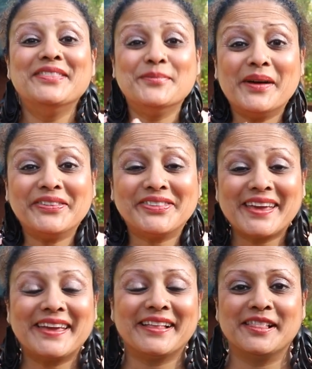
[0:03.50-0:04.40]

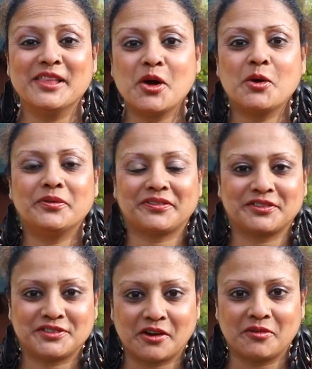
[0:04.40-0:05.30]
Namaste, hello, this
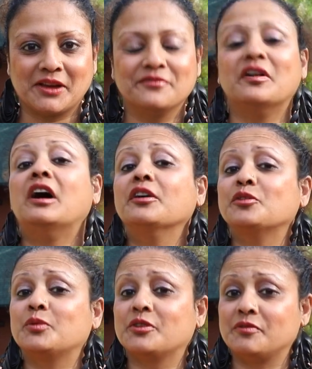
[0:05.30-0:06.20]
is Cheryllyne
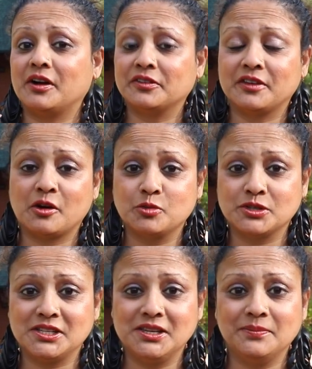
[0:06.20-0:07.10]
Vaz with the Vaz
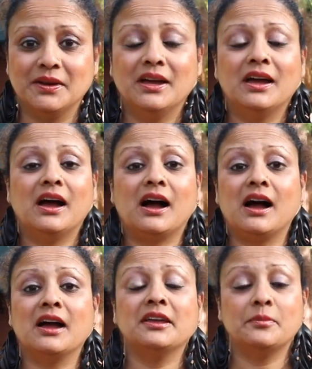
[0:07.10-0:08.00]
Harwood team.
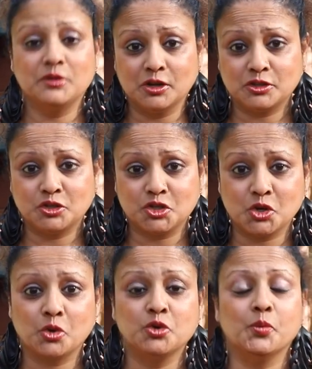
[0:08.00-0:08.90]
I am here to
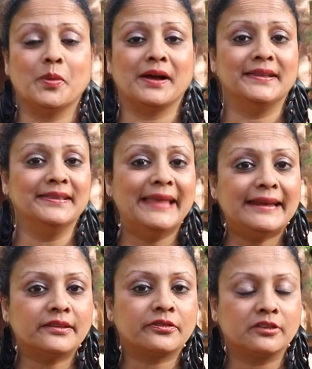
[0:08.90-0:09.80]
show you my
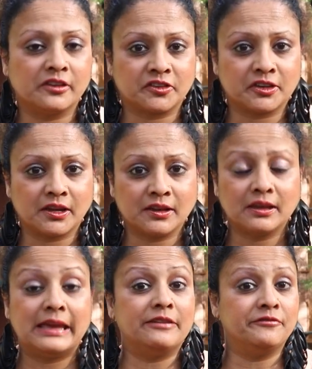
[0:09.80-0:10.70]
latest listing
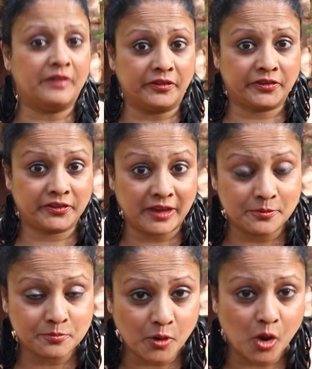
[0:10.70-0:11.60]
in West
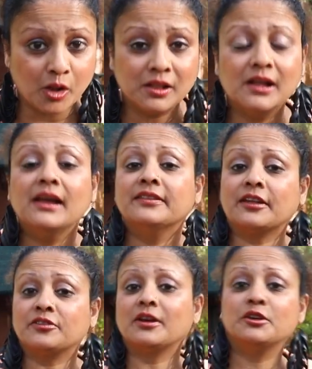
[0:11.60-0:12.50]
St. Paul.
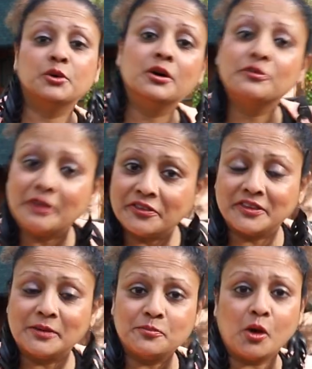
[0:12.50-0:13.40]
That's right, you heard West
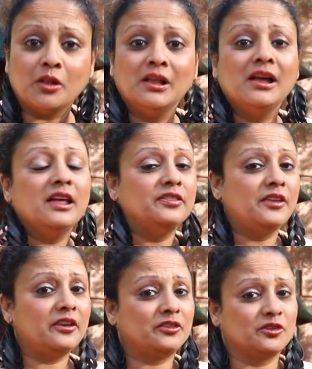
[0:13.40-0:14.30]
St. Paul.
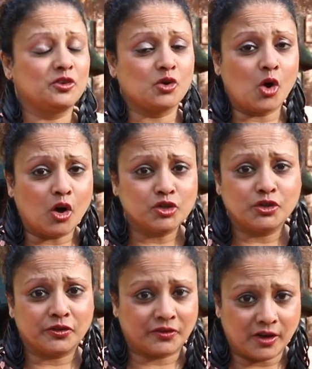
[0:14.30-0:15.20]
This
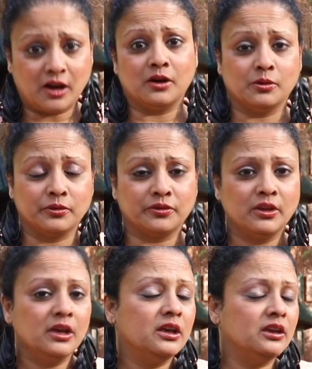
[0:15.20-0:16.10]
gorgeous house
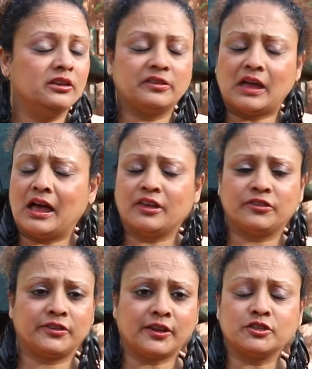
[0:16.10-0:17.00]
is, has
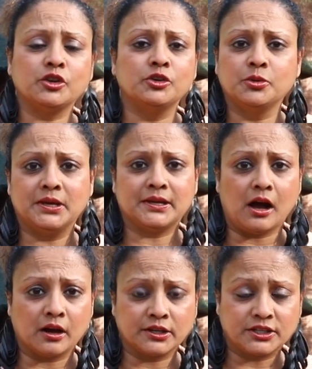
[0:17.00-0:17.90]
such a unique
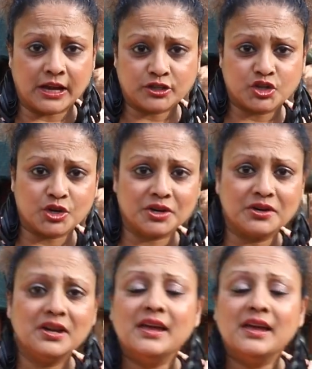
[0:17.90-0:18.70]
architecture.